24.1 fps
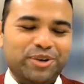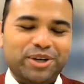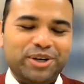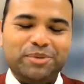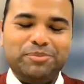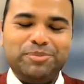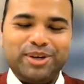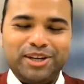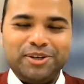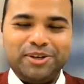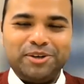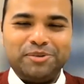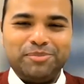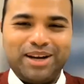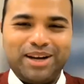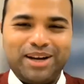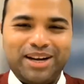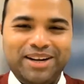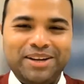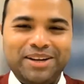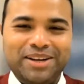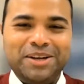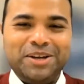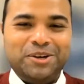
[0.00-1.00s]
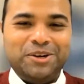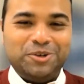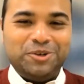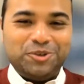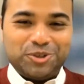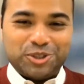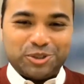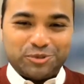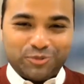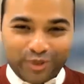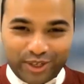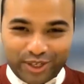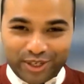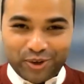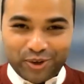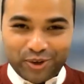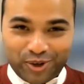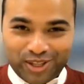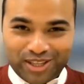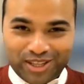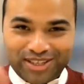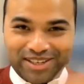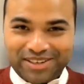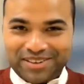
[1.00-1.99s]
very brilliant mind to just fit
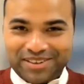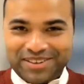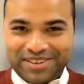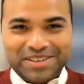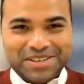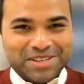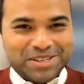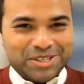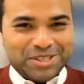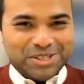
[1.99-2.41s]
it all in.